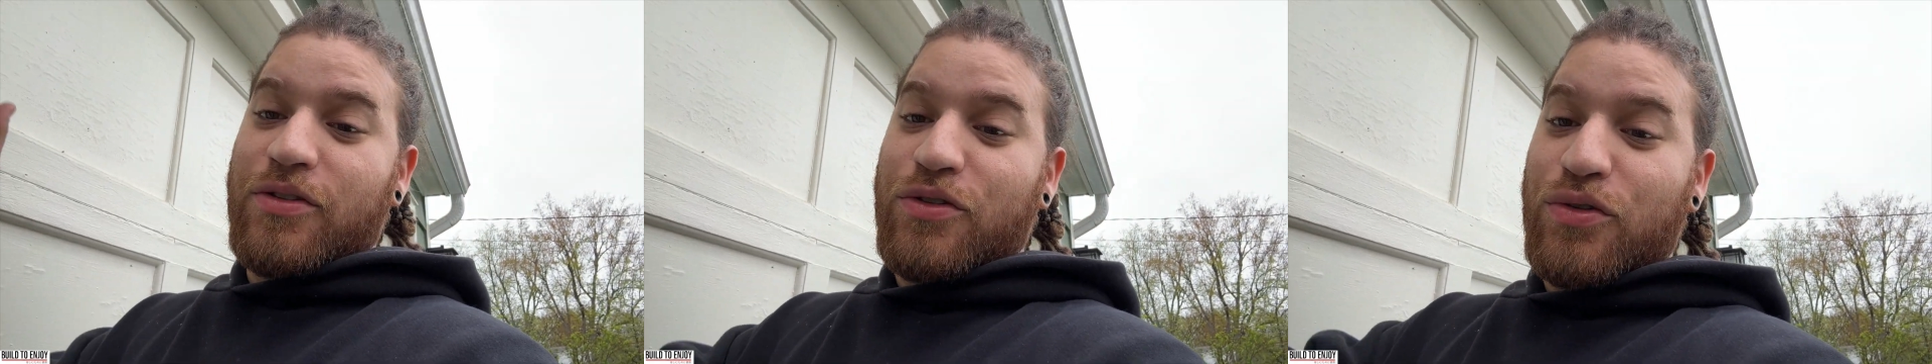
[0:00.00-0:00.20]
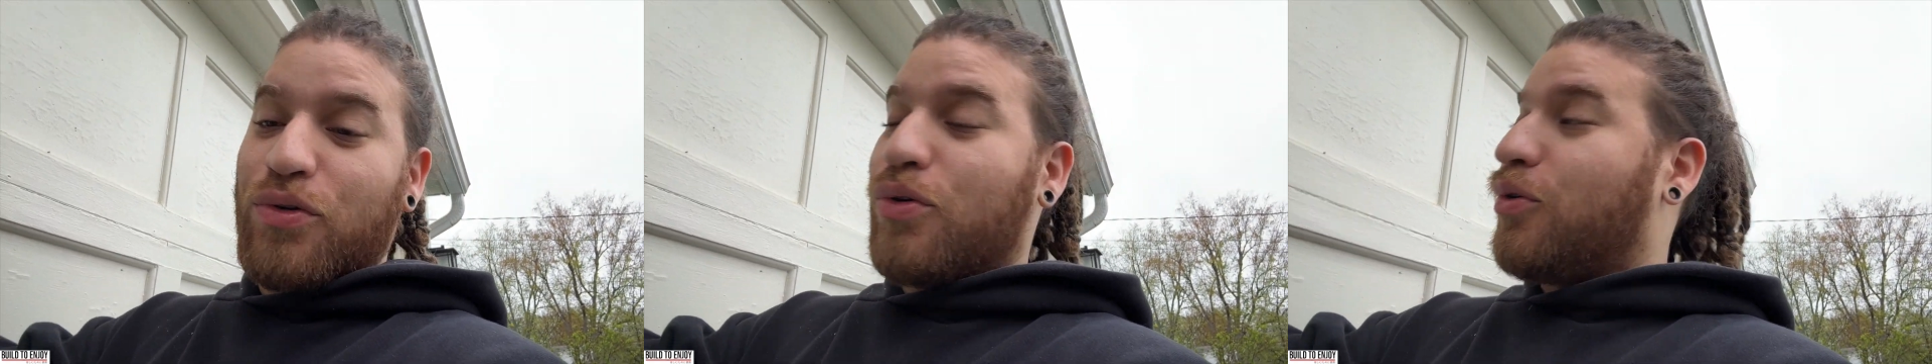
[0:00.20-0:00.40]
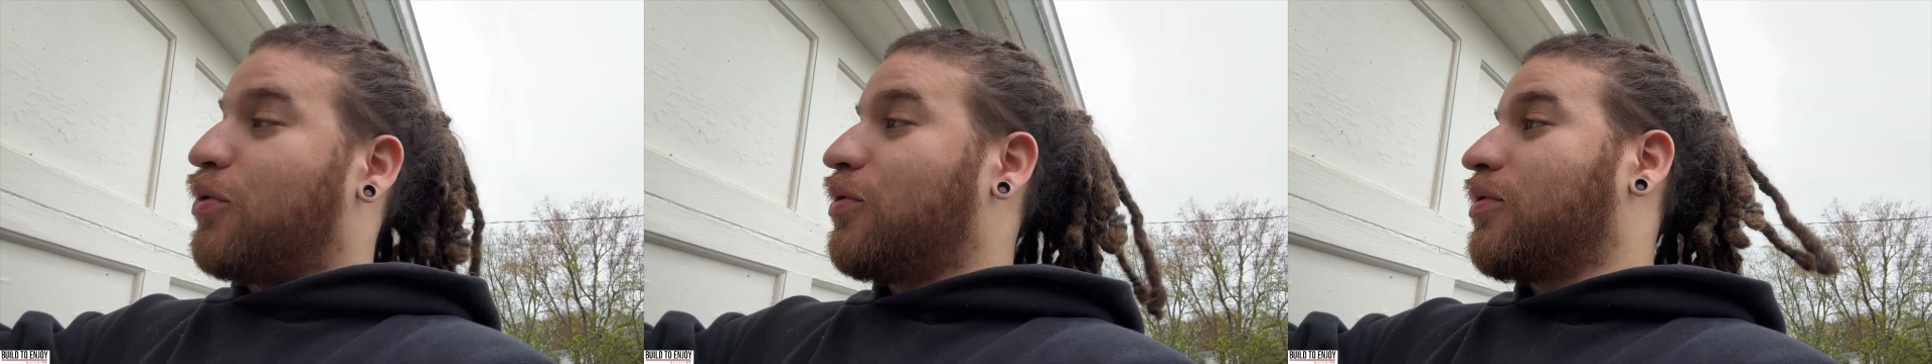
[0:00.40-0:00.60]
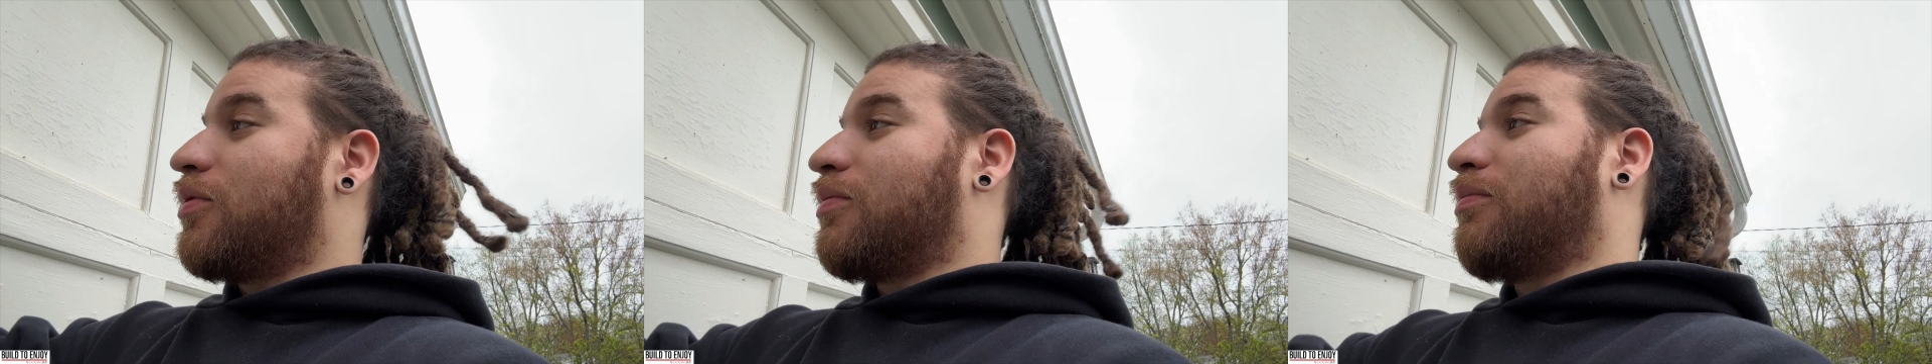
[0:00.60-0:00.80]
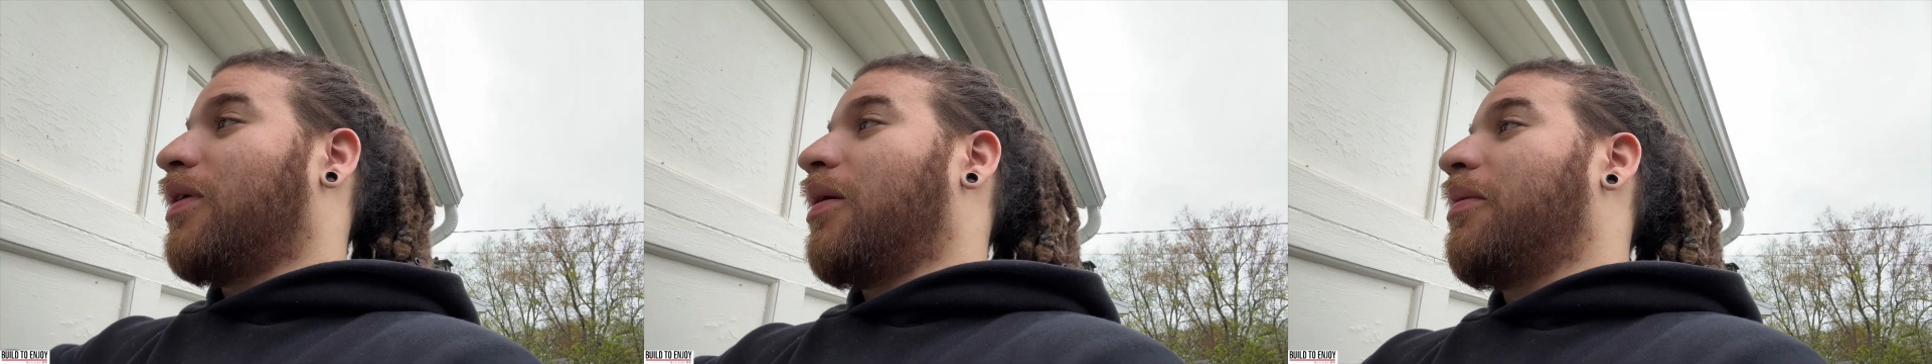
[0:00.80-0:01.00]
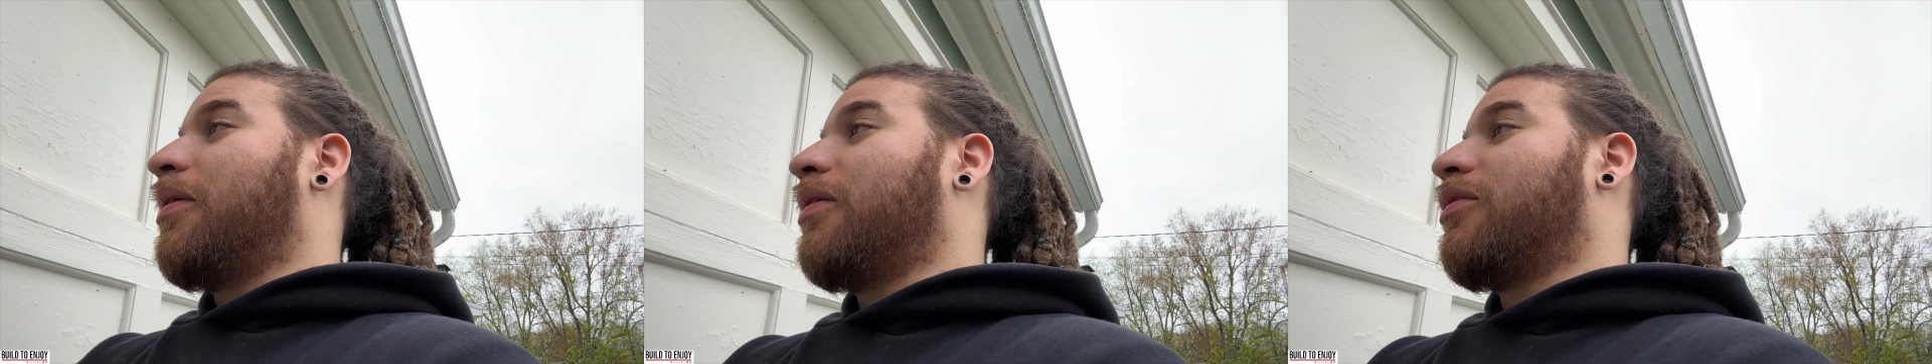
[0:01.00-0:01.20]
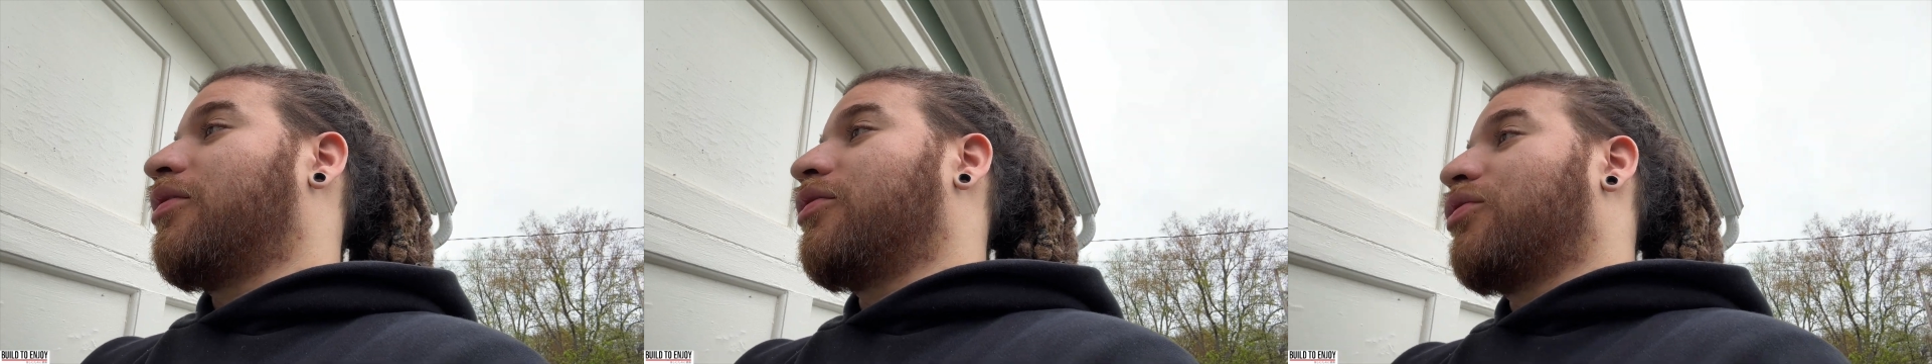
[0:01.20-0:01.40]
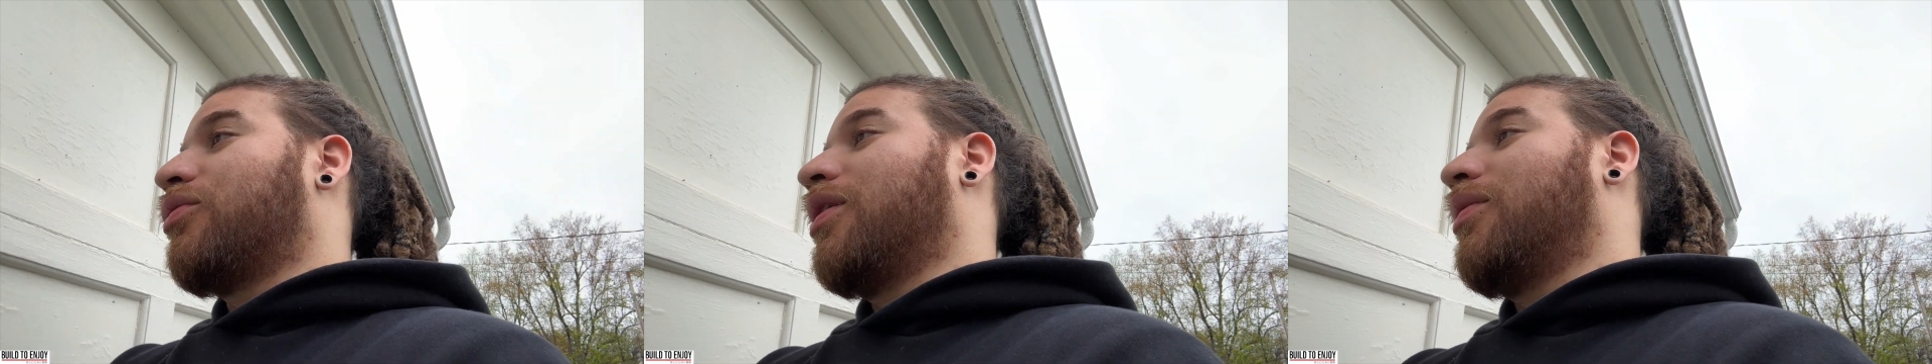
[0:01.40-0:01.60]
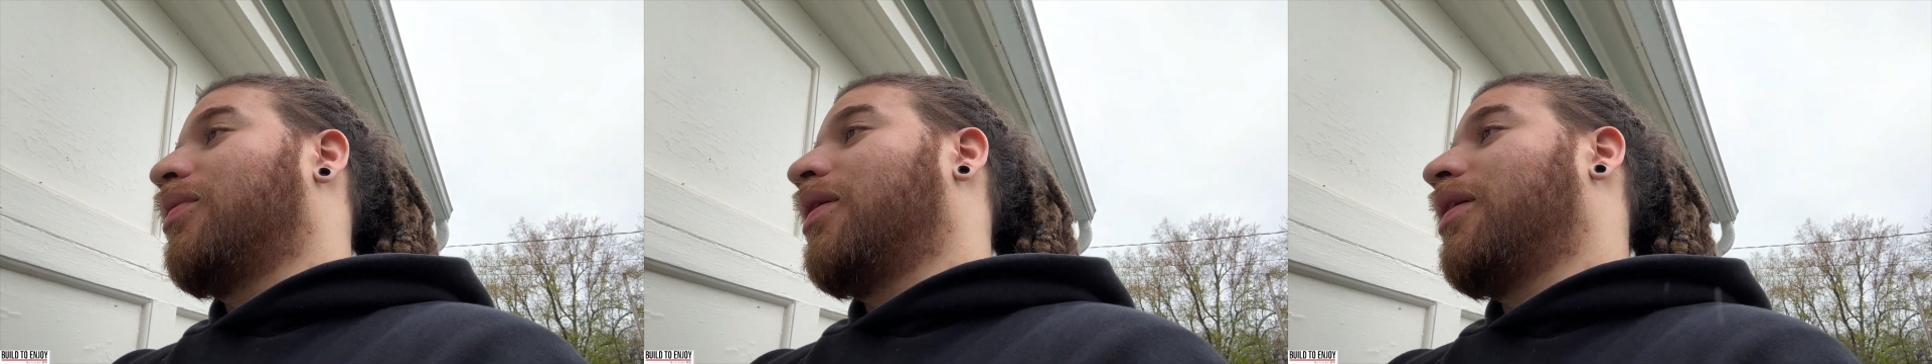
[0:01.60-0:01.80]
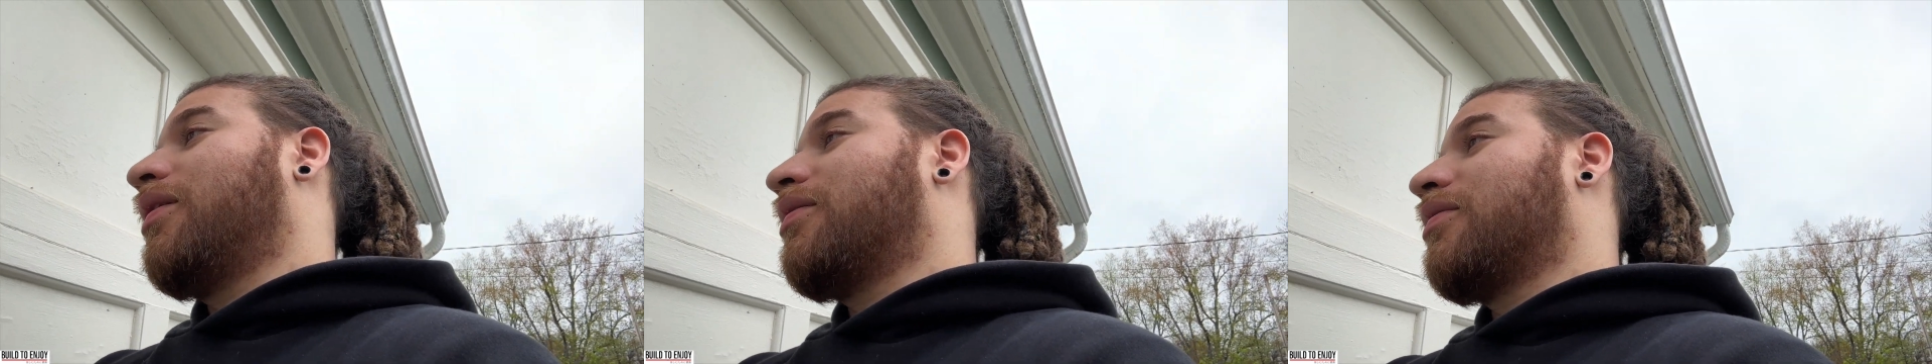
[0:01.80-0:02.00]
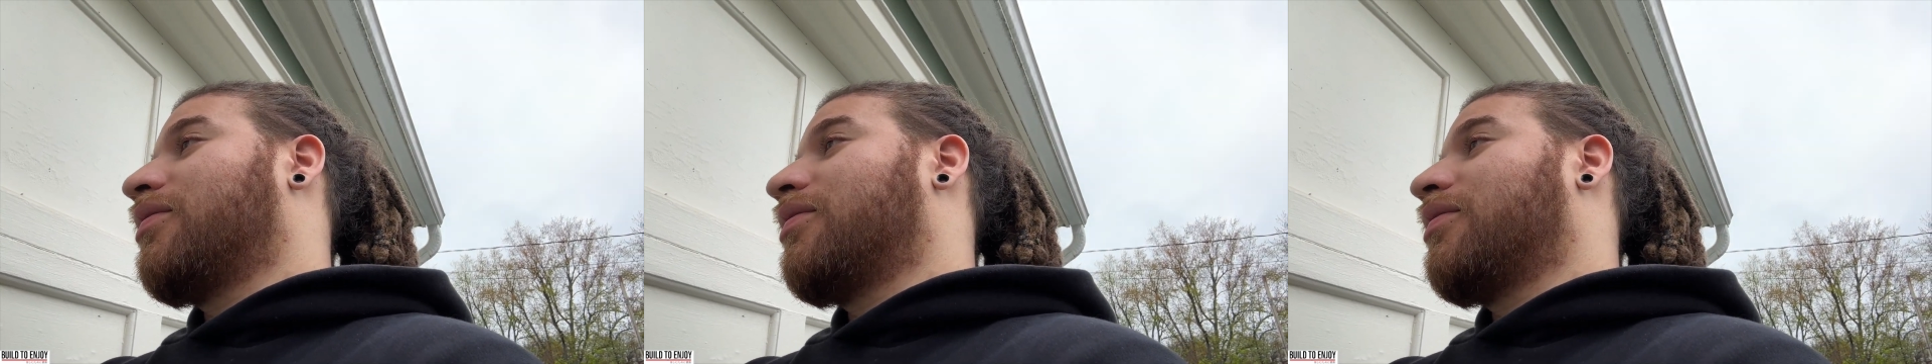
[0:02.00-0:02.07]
2 maybe to 3 weeks.